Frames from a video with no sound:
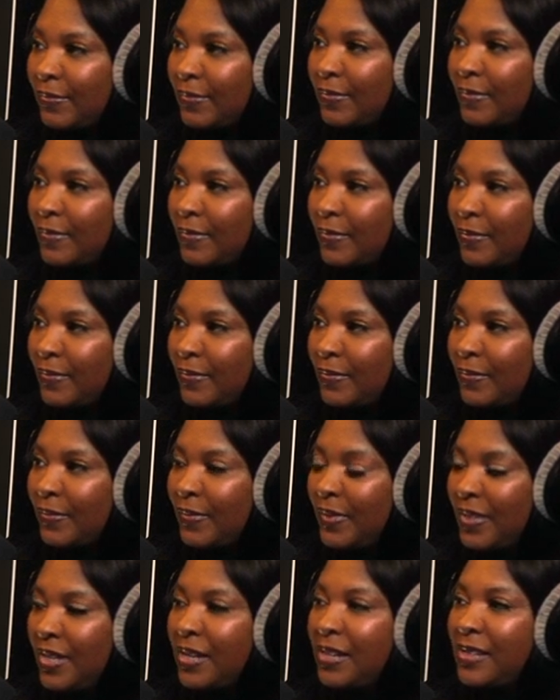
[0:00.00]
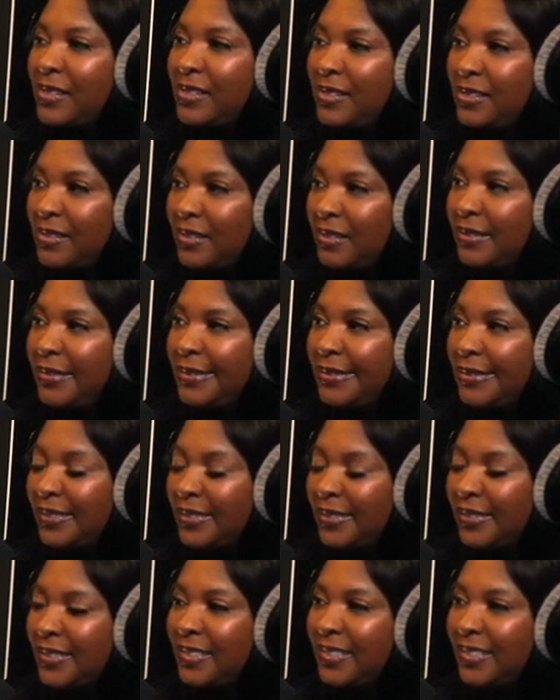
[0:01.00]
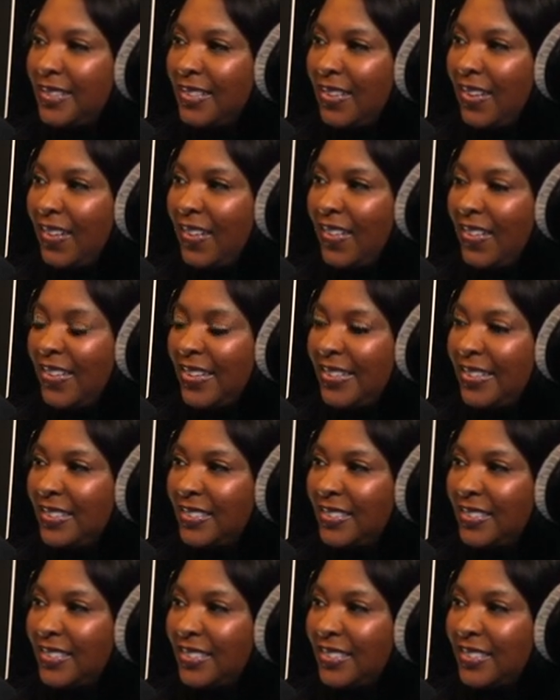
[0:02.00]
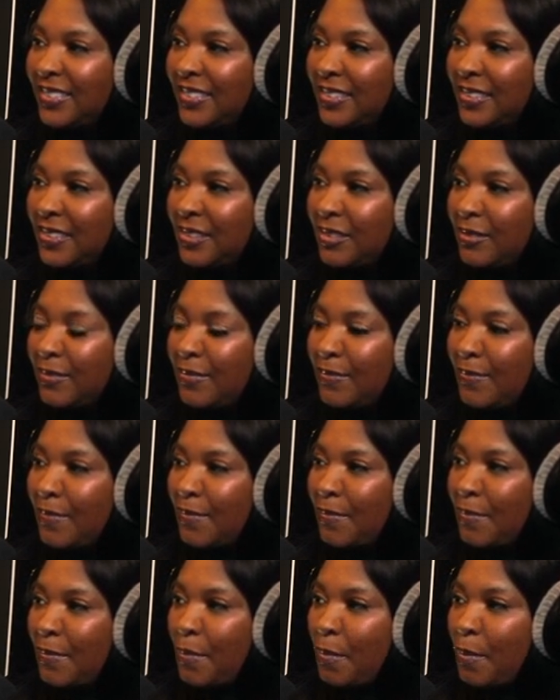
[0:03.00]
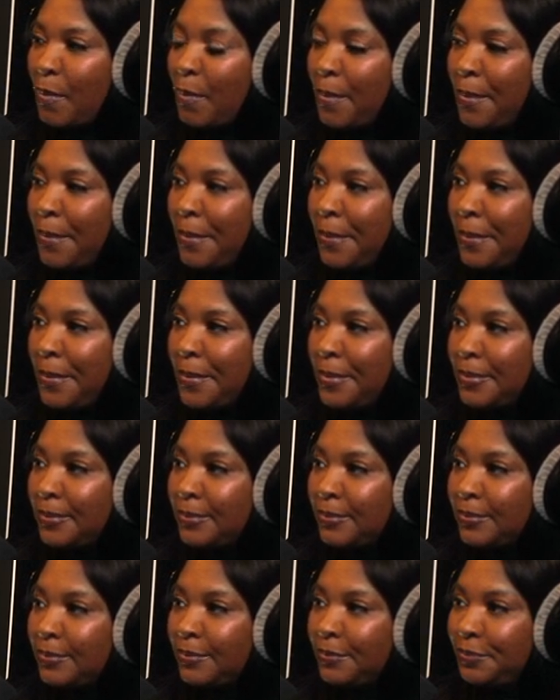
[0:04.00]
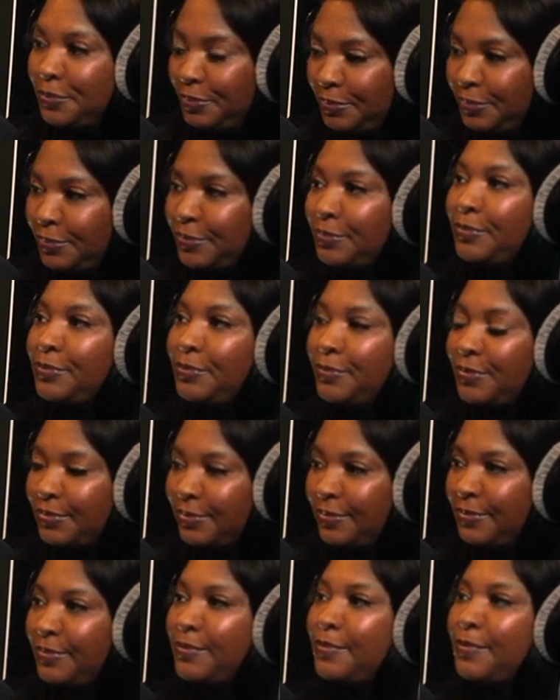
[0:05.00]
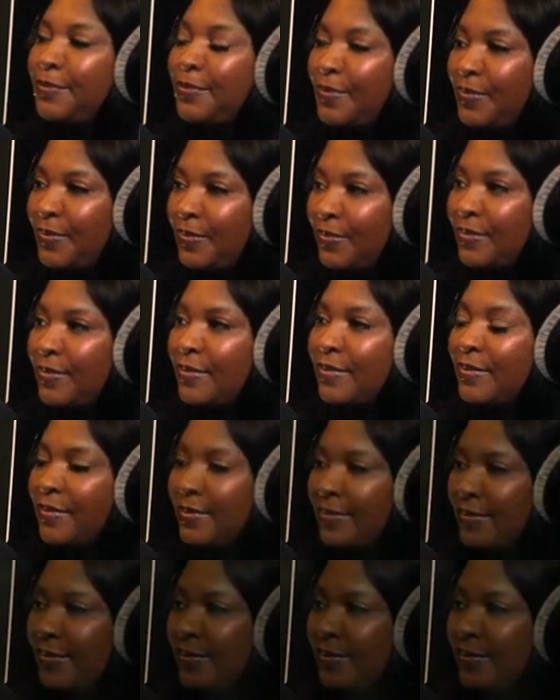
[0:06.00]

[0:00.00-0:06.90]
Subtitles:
(not speaking)